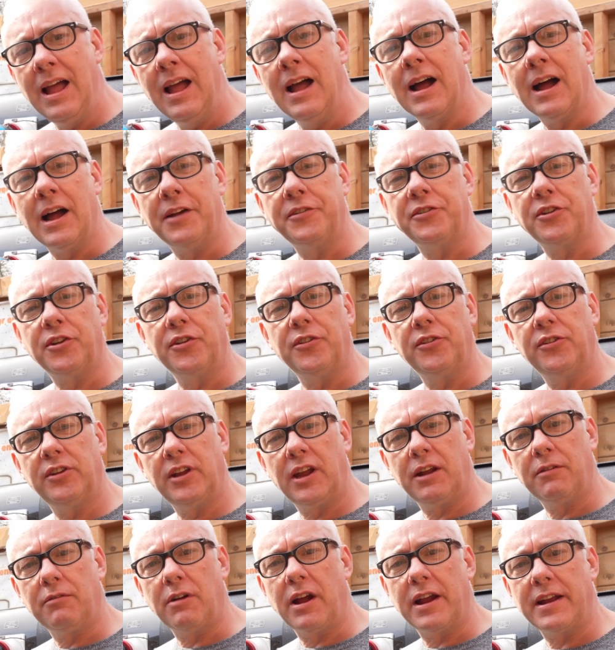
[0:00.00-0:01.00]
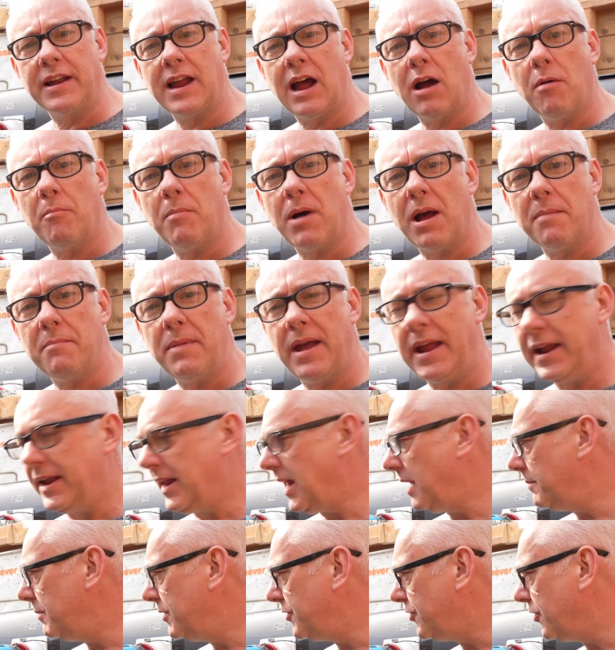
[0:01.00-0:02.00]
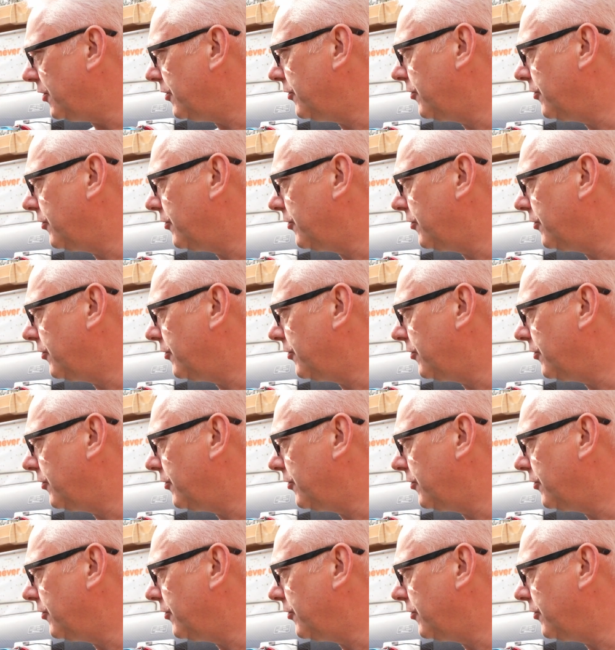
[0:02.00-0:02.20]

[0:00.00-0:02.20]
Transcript: As you can see right now, my main imaging